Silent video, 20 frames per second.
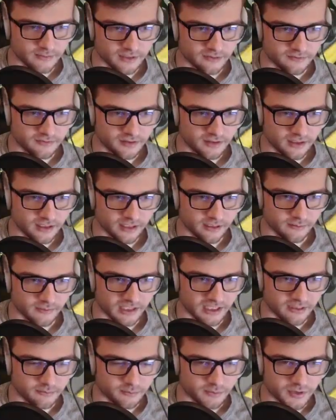but I feel like I'm
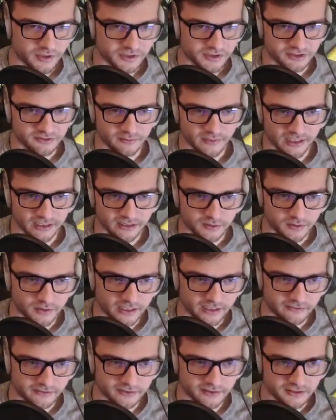getting pushed by
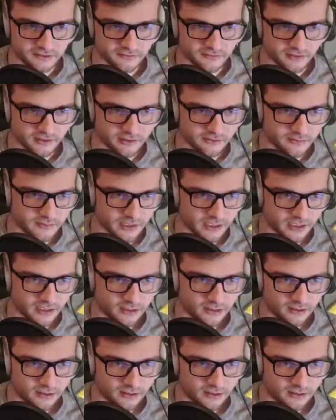whoever's in front of me.